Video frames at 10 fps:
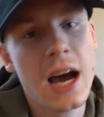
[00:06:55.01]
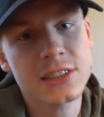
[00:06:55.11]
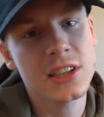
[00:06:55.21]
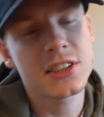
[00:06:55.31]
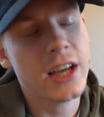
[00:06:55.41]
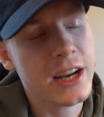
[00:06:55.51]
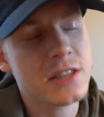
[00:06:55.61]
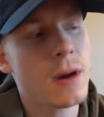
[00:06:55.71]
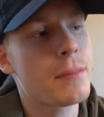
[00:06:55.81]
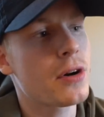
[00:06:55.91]
as I said,
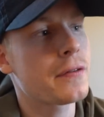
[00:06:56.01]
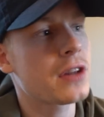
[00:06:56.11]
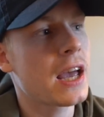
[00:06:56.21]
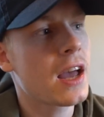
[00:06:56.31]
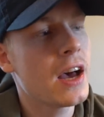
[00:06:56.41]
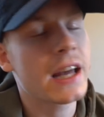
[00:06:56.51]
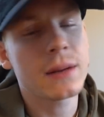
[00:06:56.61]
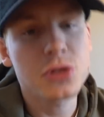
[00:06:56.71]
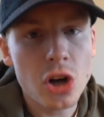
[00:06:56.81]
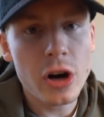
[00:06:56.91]
it's my birthday and
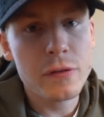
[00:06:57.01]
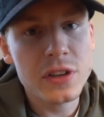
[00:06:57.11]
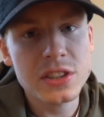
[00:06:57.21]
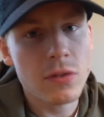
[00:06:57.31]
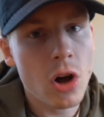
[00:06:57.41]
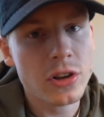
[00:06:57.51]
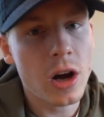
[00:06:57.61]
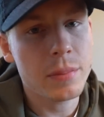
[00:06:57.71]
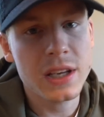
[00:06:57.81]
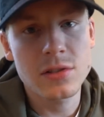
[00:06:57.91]
I'm sorry for this vlog
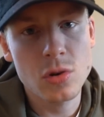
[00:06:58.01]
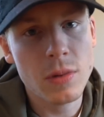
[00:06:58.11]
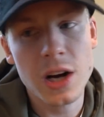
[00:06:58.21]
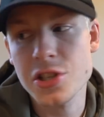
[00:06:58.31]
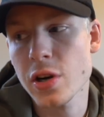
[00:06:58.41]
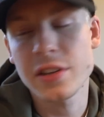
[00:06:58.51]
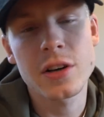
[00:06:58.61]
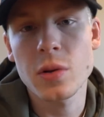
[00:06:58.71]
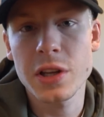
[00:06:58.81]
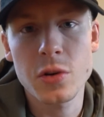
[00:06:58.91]
not being too much or I
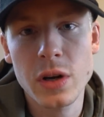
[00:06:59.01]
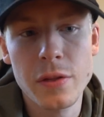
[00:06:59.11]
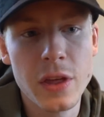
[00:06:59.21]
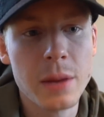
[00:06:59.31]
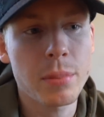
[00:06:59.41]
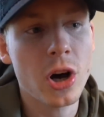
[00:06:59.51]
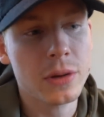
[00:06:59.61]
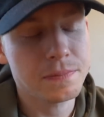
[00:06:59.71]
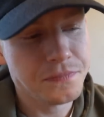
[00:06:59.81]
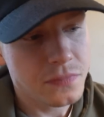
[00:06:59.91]
didn't really do anything,
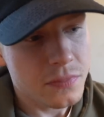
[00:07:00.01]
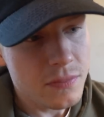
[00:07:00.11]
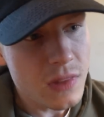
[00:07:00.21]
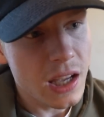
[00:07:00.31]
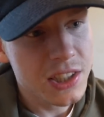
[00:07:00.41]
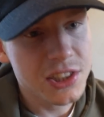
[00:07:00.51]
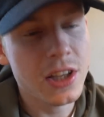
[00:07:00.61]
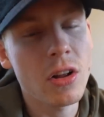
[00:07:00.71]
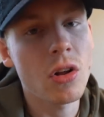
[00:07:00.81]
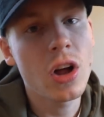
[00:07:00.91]
but
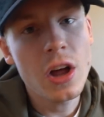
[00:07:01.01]
still